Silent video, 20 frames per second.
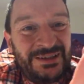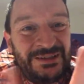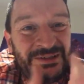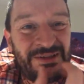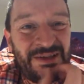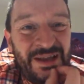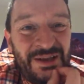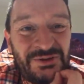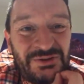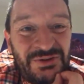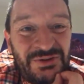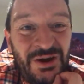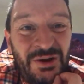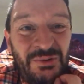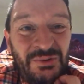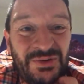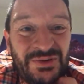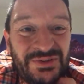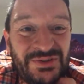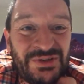get
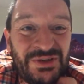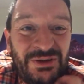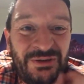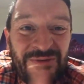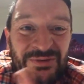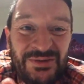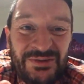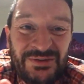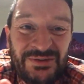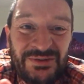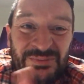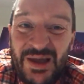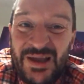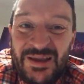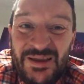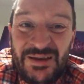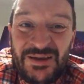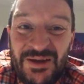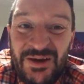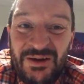trolled and stuff, it's a pain
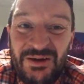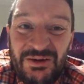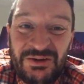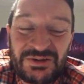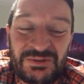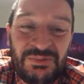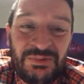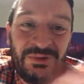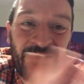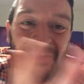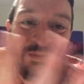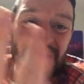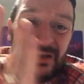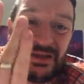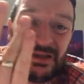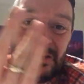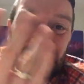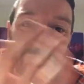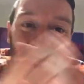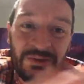in the arse. But it
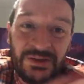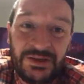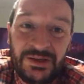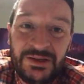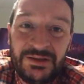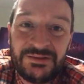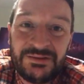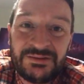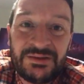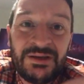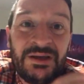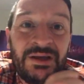is what it is.